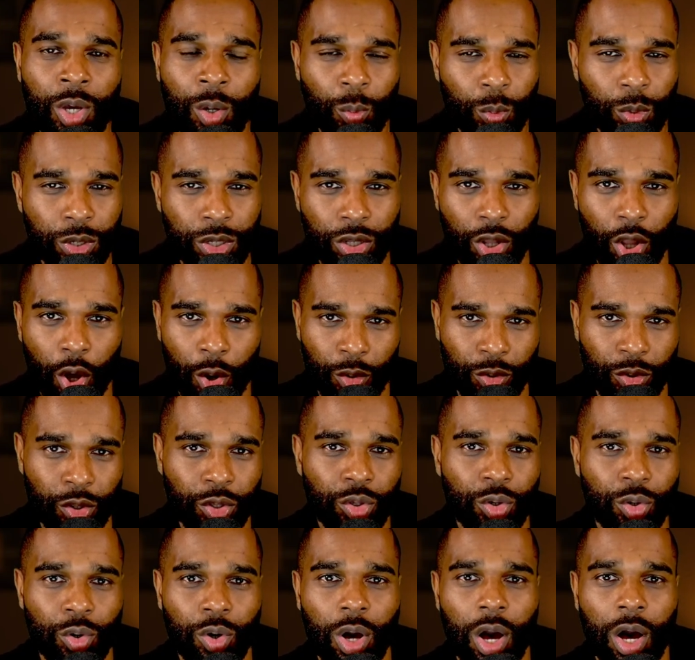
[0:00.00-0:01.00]
We know that
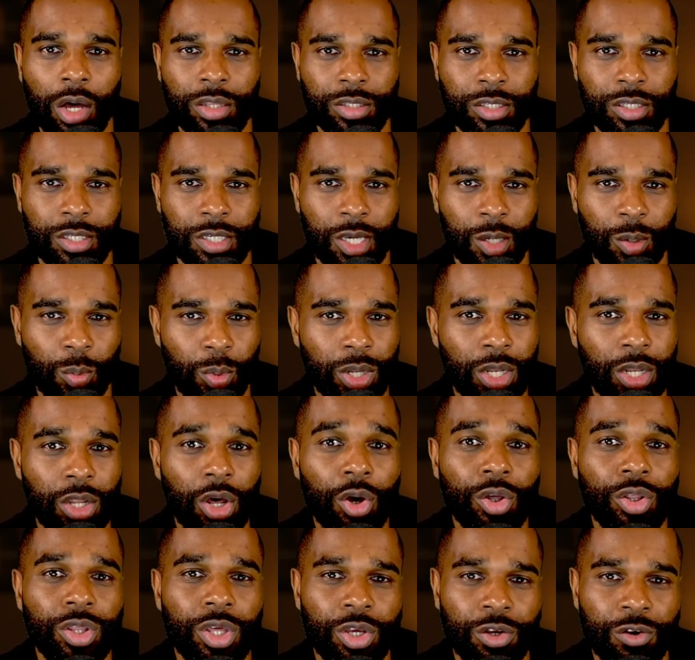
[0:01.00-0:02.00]
you're God tier. We
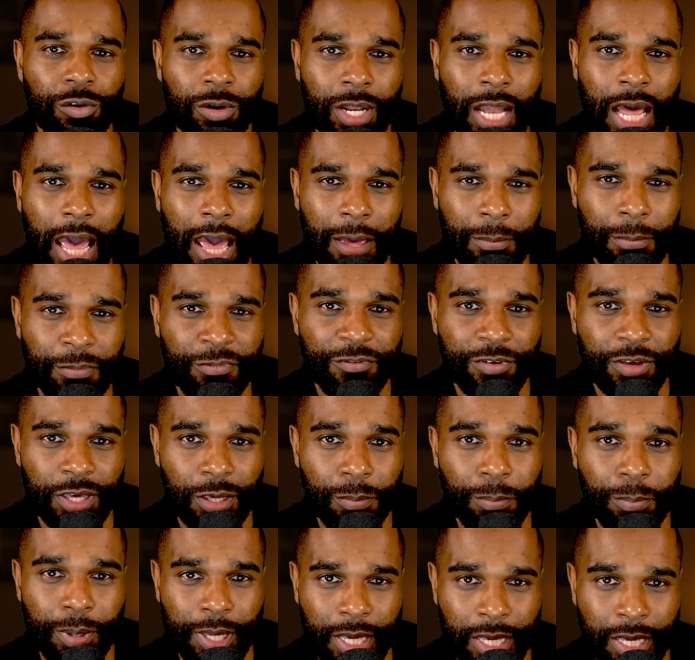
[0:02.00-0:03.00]
know that you're an
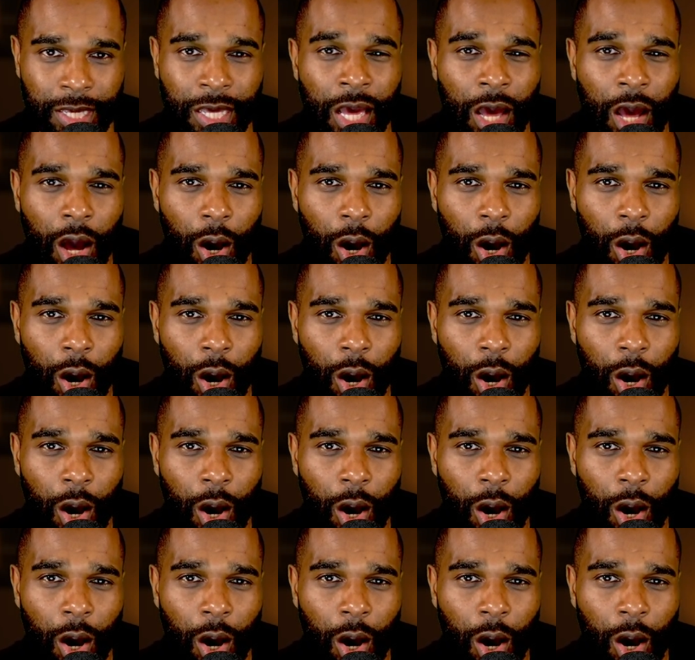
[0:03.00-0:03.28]
MVP,